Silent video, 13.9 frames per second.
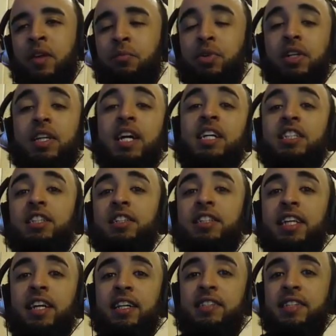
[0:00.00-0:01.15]
production
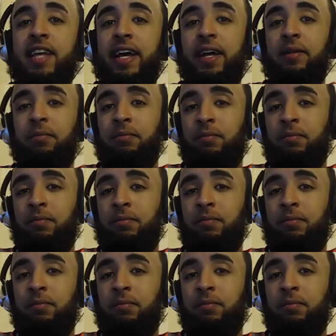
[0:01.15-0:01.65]
skill is at.